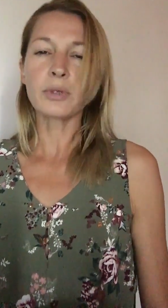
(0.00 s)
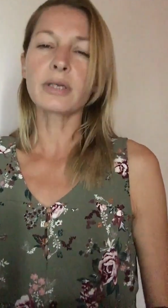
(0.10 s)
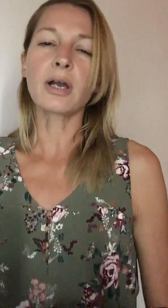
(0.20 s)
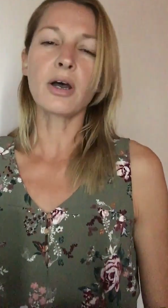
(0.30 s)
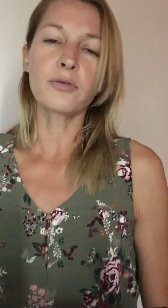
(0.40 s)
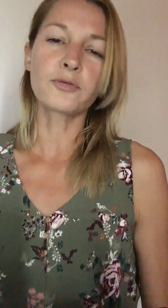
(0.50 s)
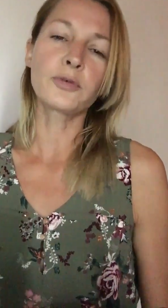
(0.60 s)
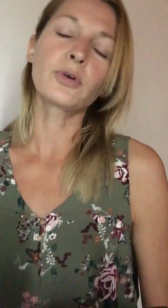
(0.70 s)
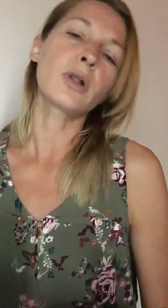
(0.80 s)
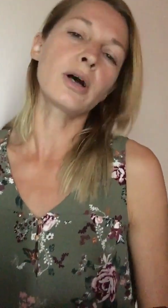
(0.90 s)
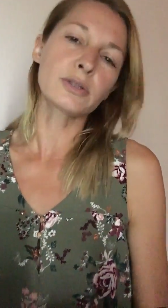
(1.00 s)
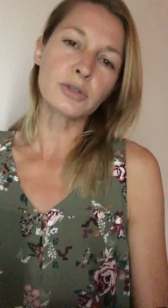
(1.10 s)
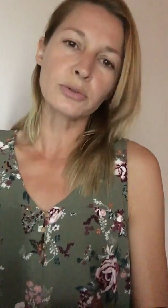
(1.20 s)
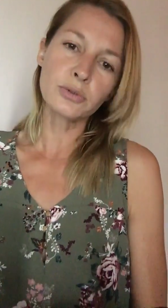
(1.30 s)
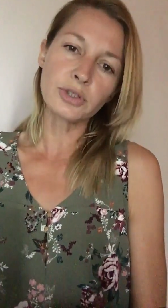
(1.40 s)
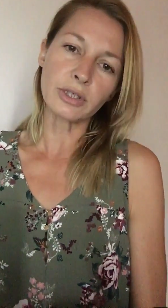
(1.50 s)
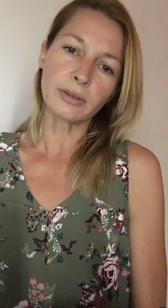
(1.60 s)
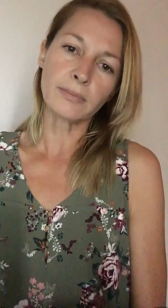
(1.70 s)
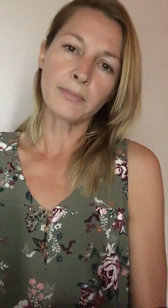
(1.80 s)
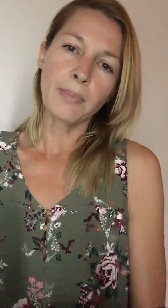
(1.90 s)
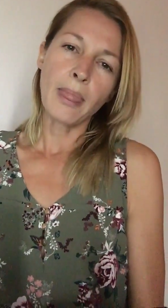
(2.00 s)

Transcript: really a full on solution.